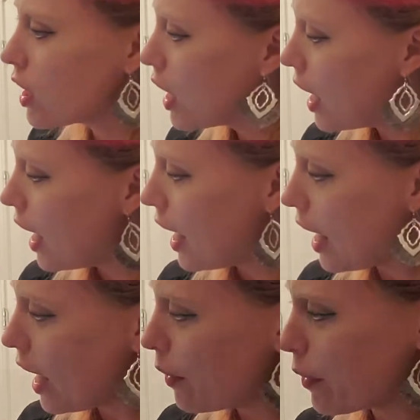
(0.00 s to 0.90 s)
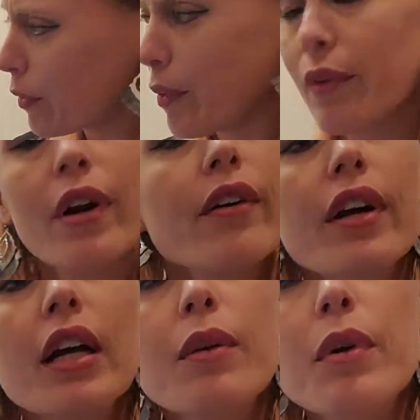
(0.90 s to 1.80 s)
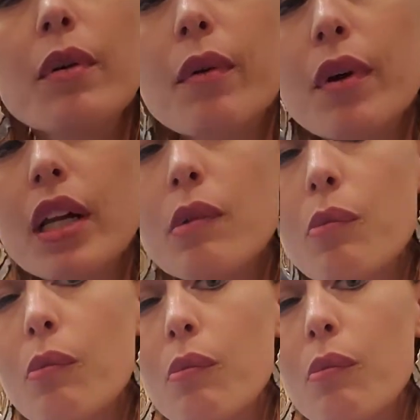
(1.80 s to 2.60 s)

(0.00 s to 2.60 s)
And where do we want our red? Where do we want it?